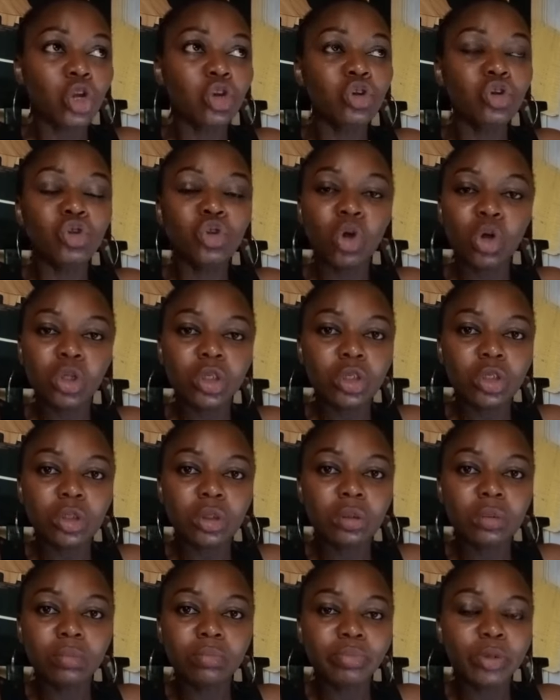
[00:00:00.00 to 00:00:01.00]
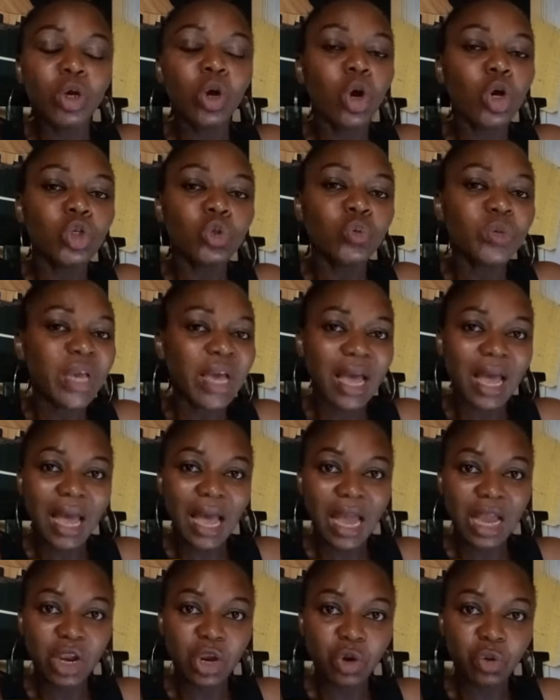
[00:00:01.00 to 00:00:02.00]
not because we are
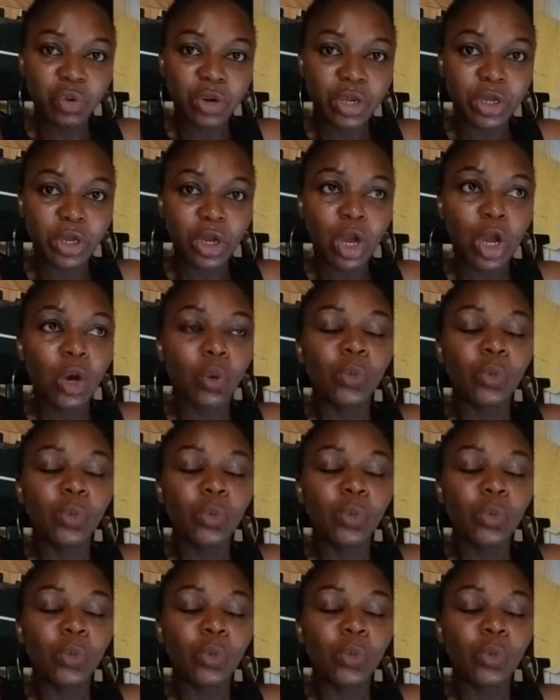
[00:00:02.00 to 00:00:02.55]
angry.